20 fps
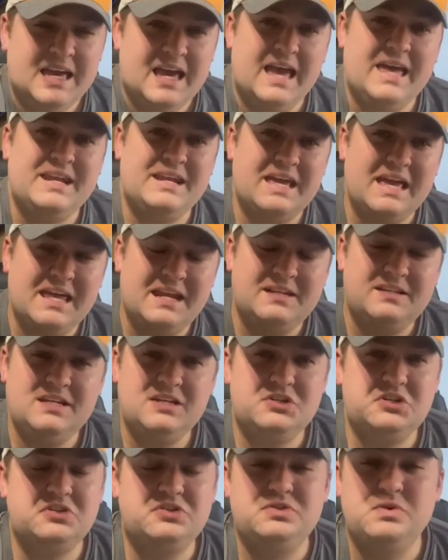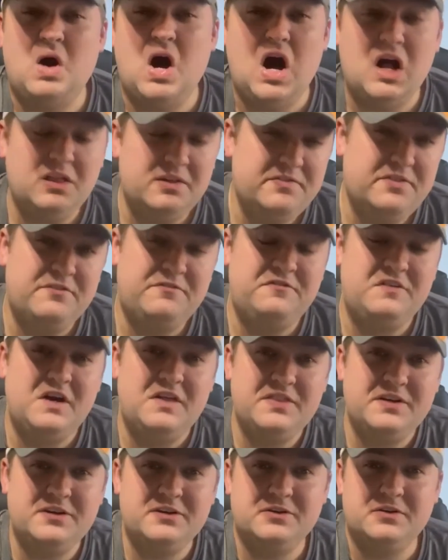And in addition to all of the
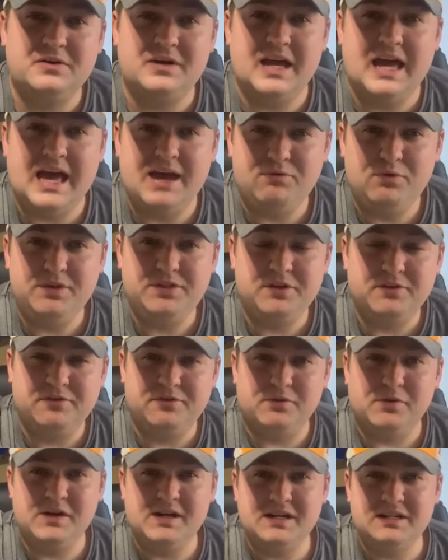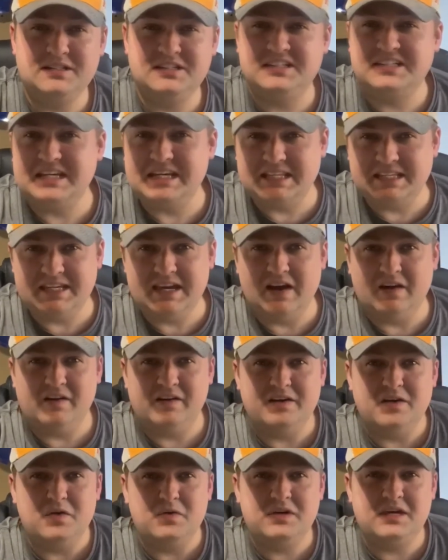fun that you're going to have with your friends, singing
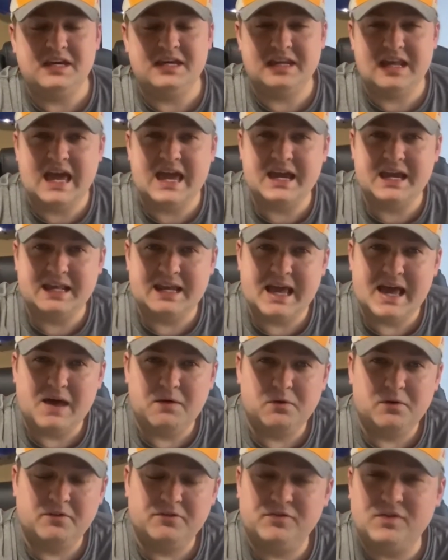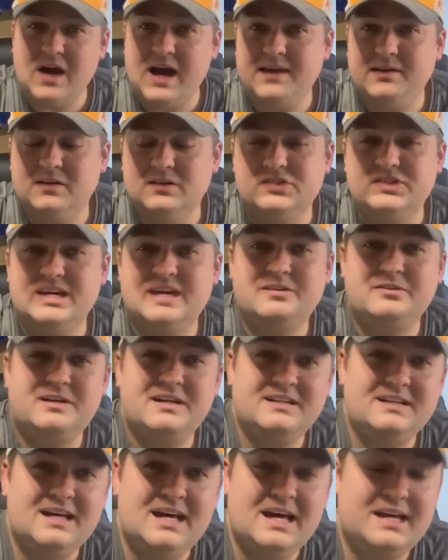karaoke and hanging out on a Friday or
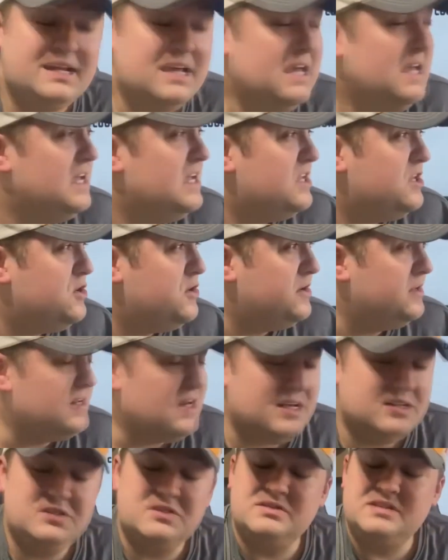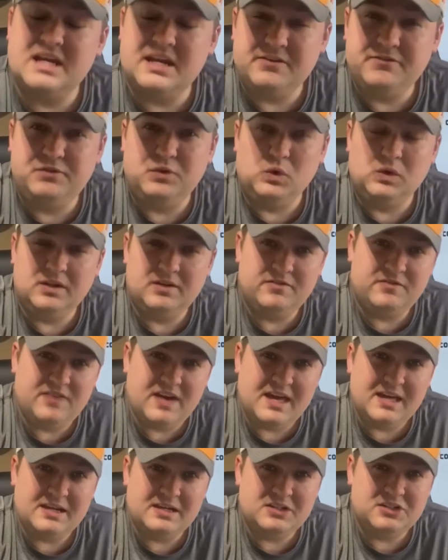Saturday night, you can also take full
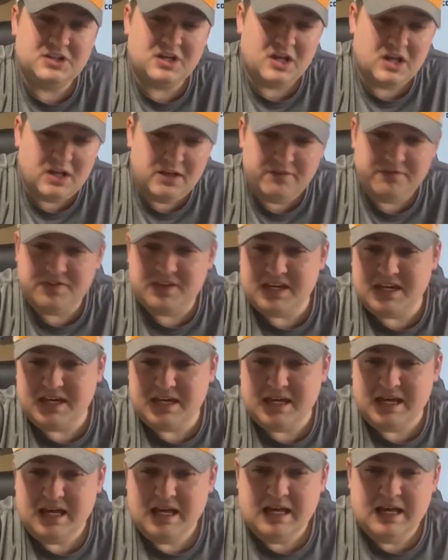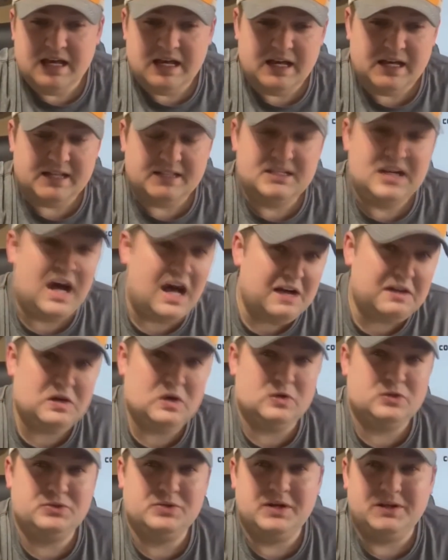advantage of the uh,
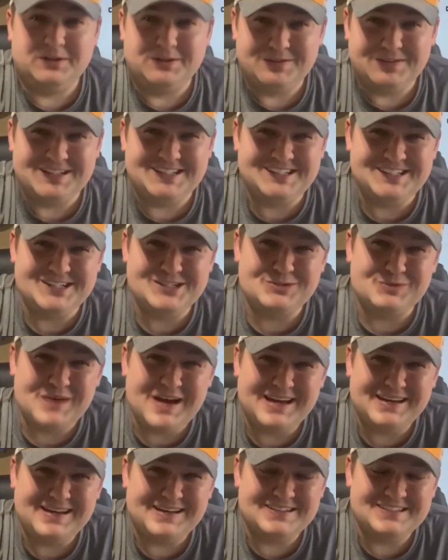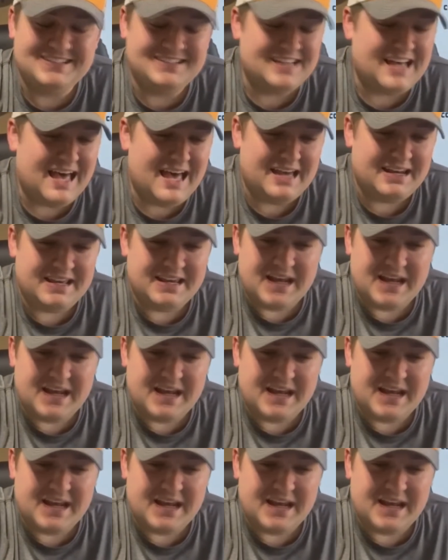taco trailer that's just right outside.